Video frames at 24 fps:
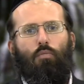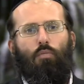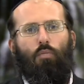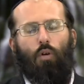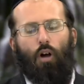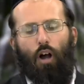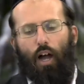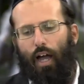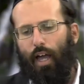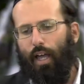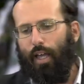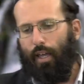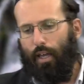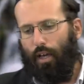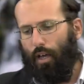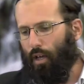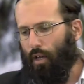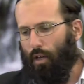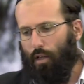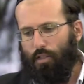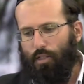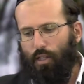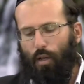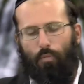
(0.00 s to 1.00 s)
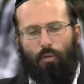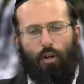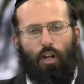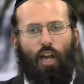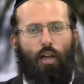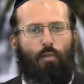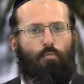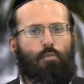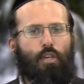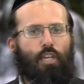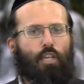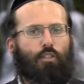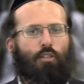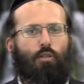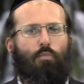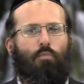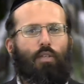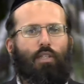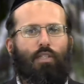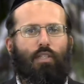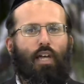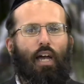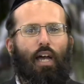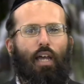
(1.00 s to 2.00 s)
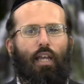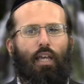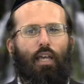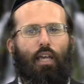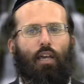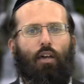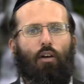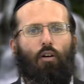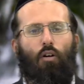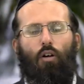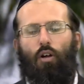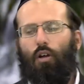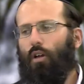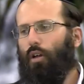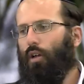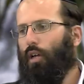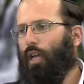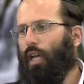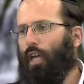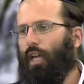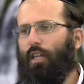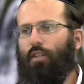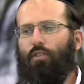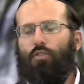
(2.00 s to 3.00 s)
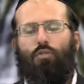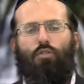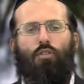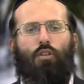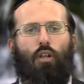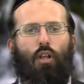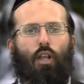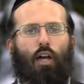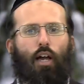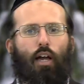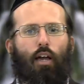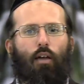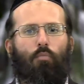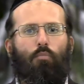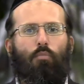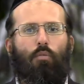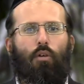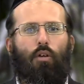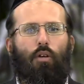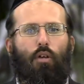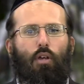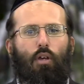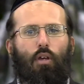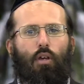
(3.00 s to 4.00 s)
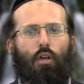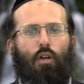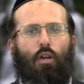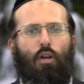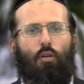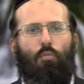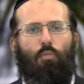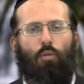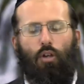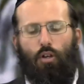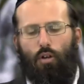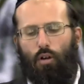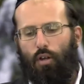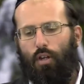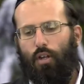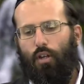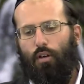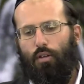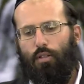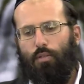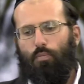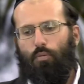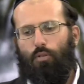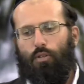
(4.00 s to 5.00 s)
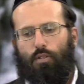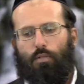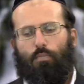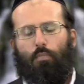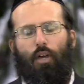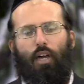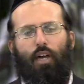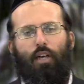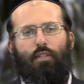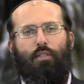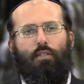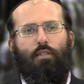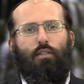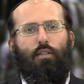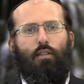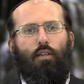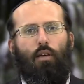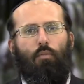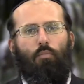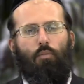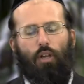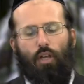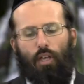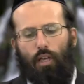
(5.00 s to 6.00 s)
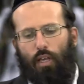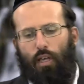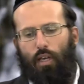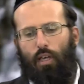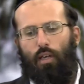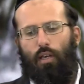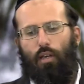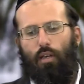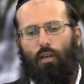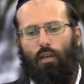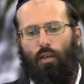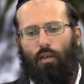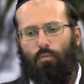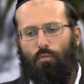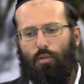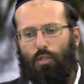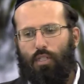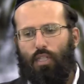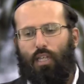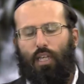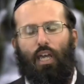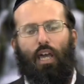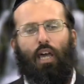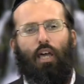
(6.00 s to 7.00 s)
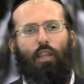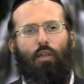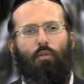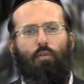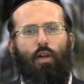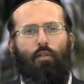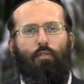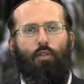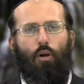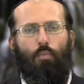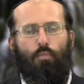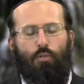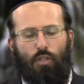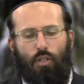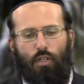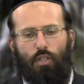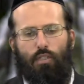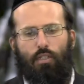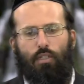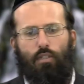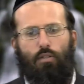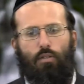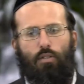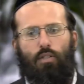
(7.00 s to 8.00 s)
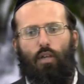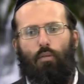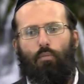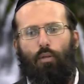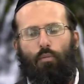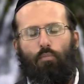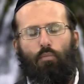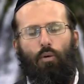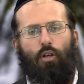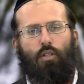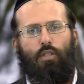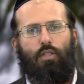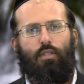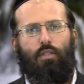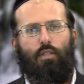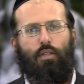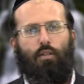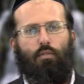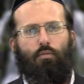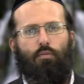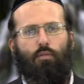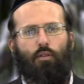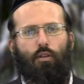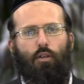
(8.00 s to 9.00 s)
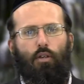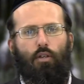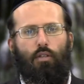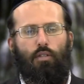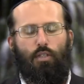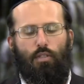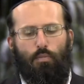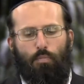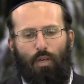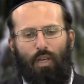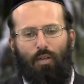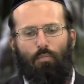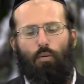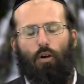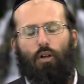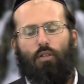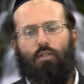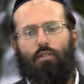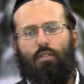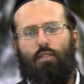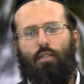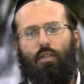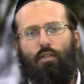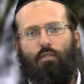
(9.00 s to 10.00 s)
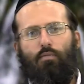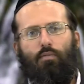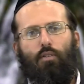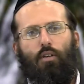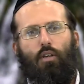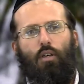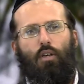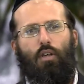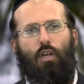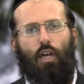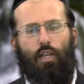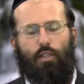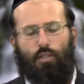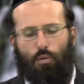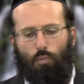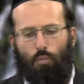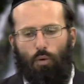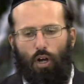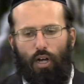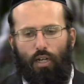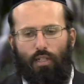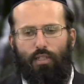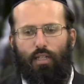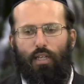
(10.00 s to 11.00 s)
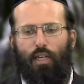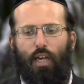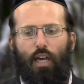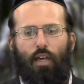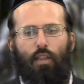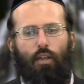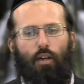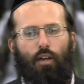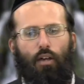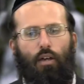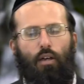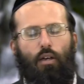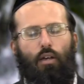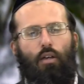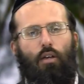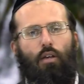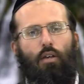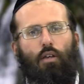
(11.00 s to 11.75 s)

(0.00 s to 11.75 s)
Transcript: why someone like me should be standing here in Yerushalayim, but God knows what's best, and we're here, we're together, we have the opportunity to do something positive, to speak positive, and to work together